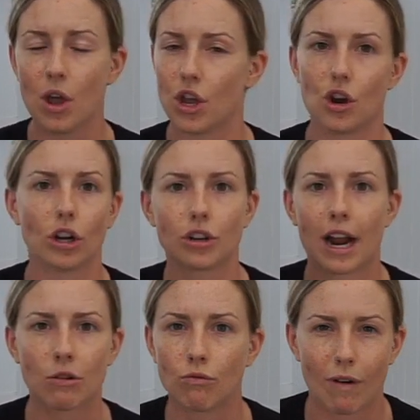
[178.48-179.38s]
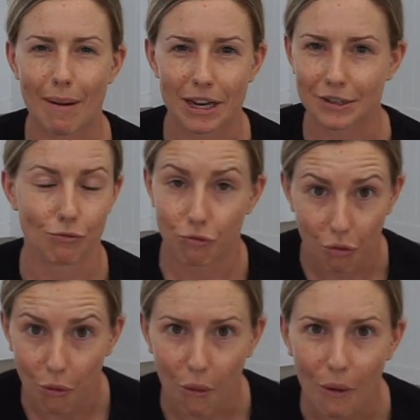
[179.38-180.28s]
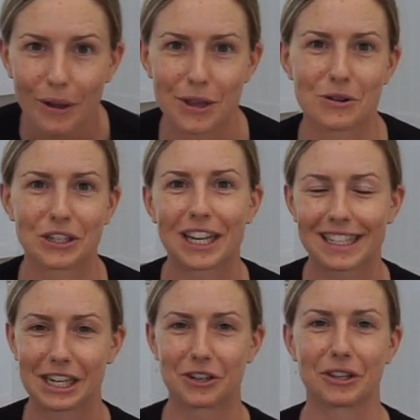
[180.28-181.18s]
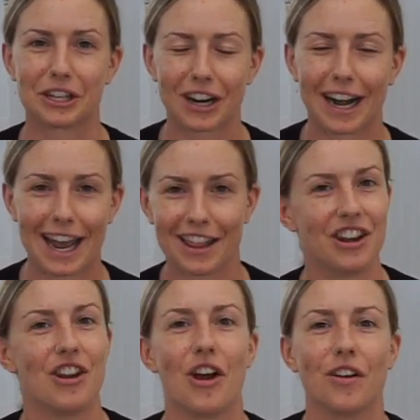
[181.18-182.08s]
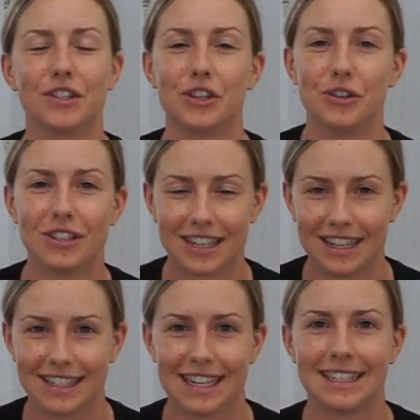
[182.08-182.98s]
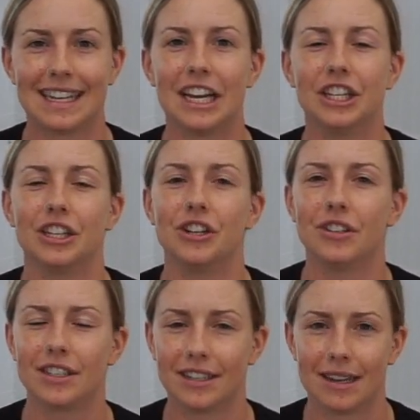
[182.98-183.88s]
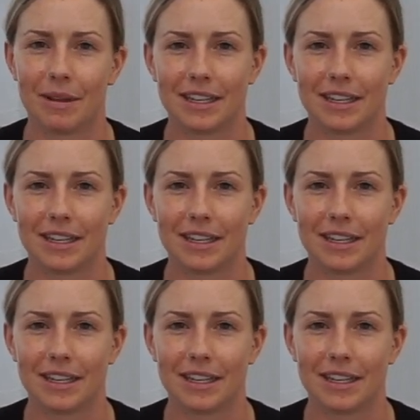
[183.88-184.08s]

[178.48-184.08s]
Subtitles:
You're not trying to rub it raw, you're just literally trying to get the nerves used to the sensation, used to something